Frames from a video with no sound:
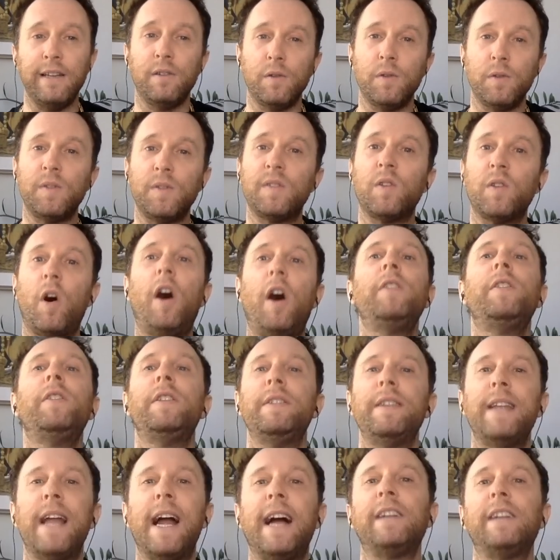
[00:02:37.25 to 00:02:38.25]
who saw the
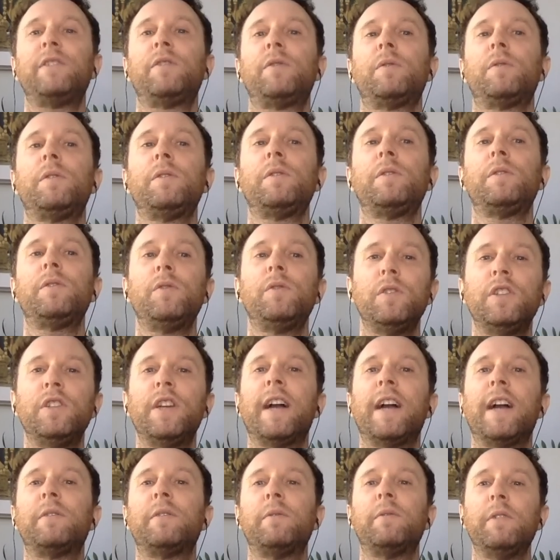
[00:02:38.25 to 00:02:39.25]
natural
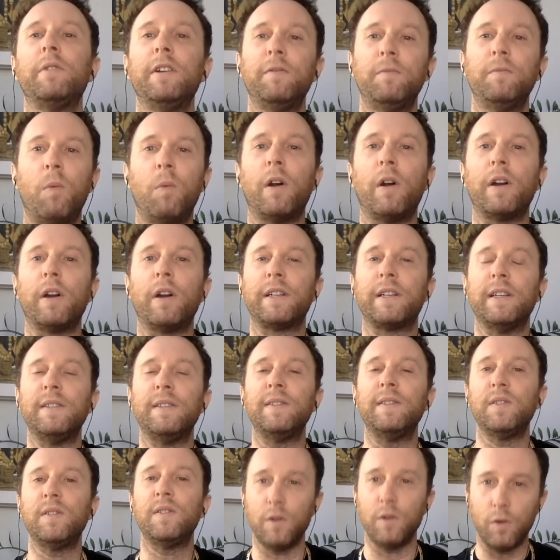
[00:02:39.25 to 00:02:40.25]
trajectory of
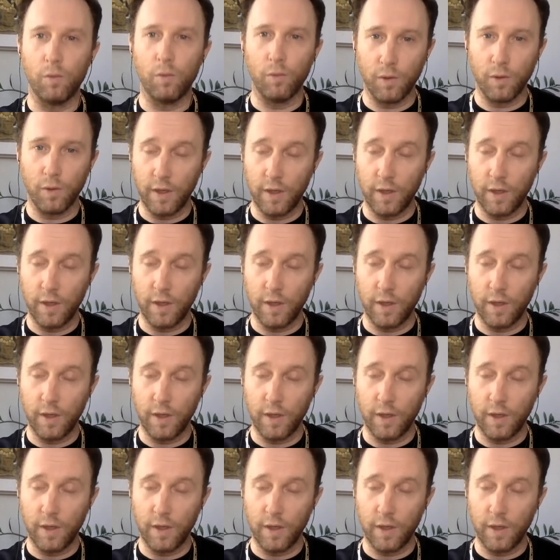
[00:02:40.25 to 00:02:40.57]
markets to